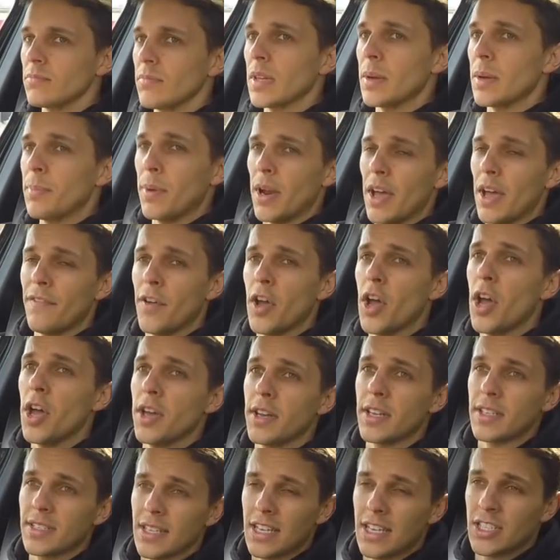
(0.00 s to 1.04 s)
But I've heard
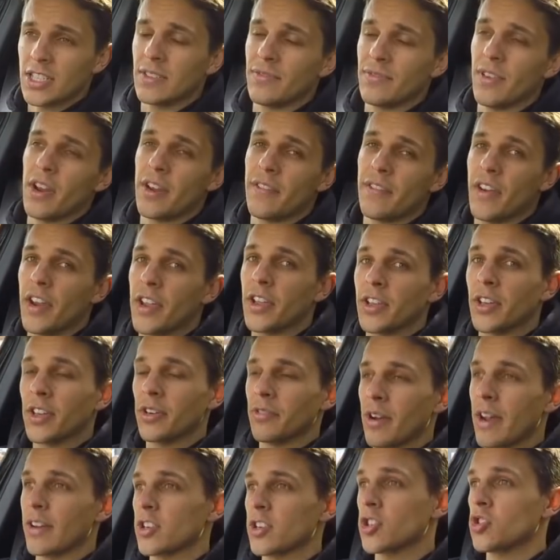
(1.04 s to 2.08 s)
it's actually very, very good
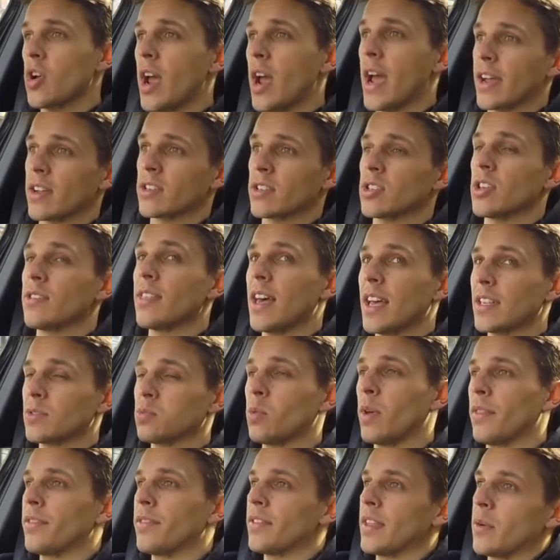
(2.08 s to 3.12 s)
around a track. So that's
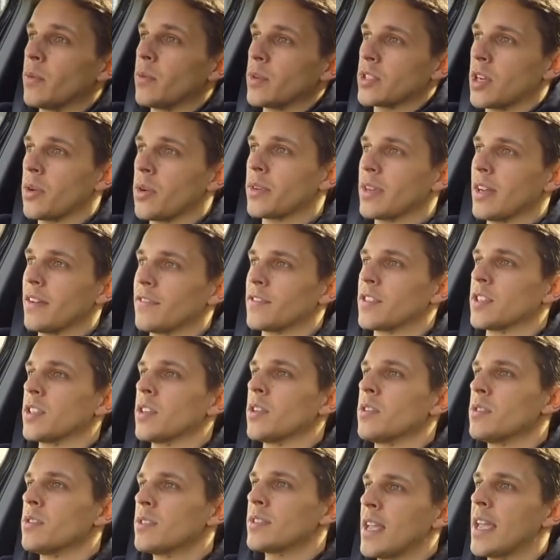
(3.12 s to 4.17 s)
one thing which I would love to do,
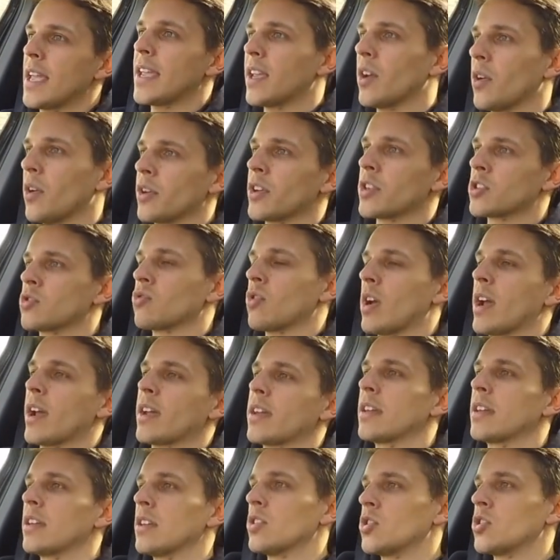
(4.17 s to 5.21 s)
is take it on a track
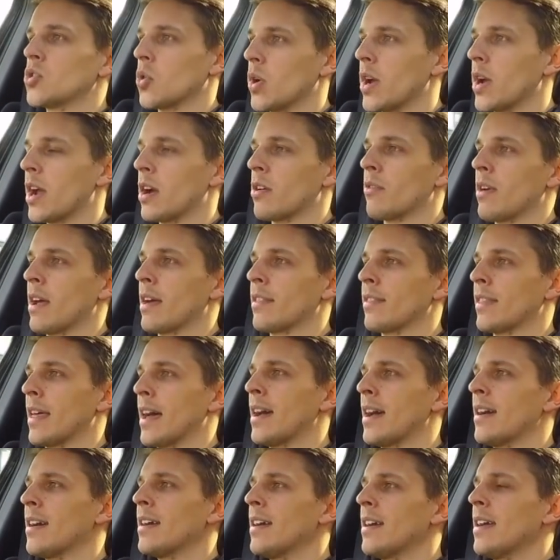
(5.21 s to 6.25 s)
and enjoy it around
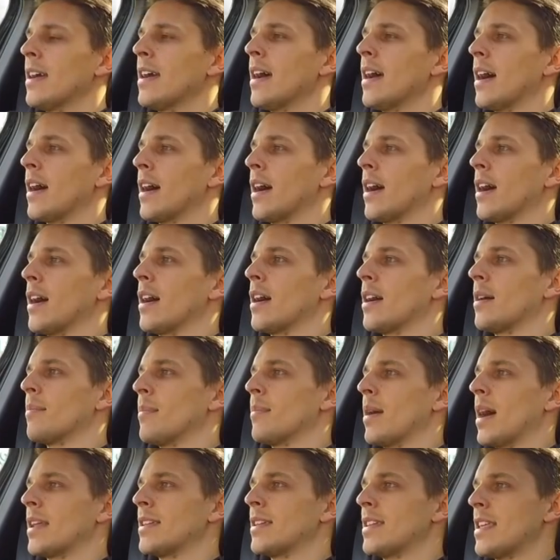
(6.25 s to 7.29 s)
that.
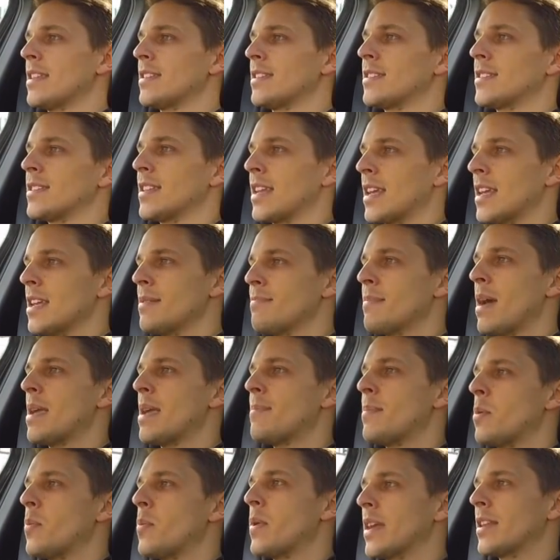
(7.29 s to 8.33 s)
And then see,
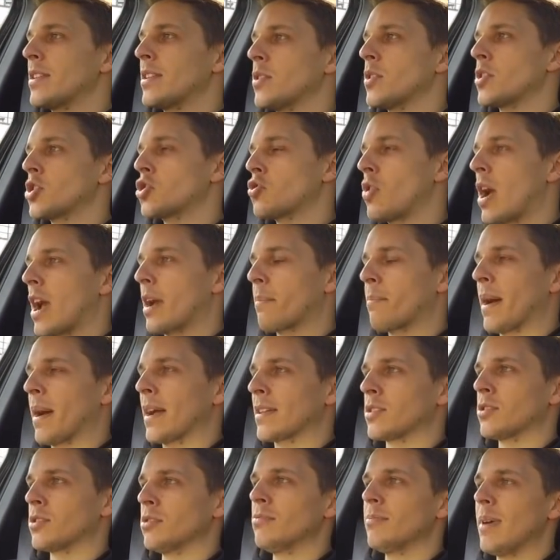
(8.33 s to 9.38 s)
maybe we could do a track
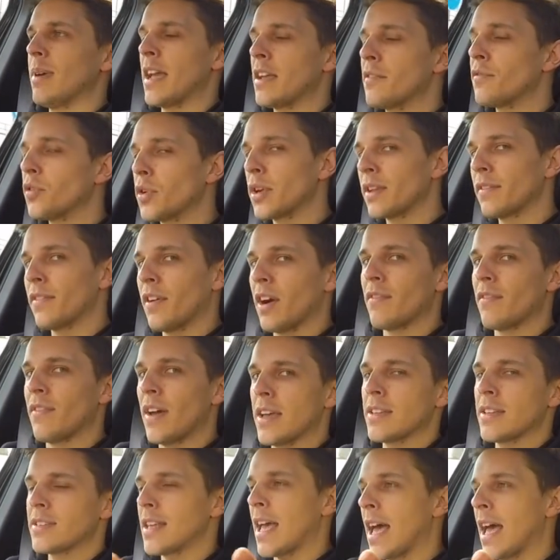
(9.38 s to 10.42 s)
battle,
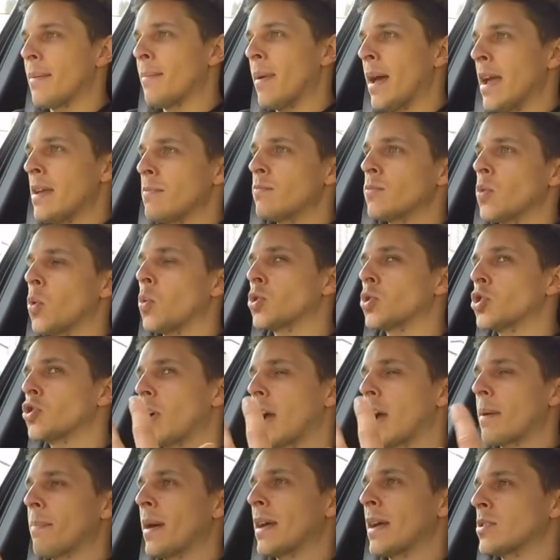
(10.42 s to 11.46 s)
A45S, M8, or
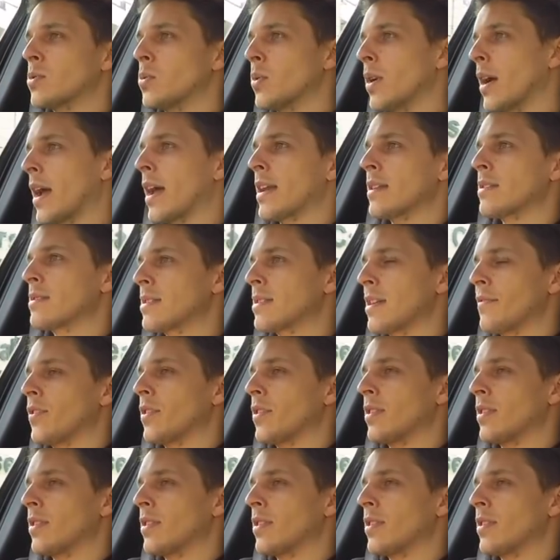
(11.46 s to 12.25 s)
track battle against different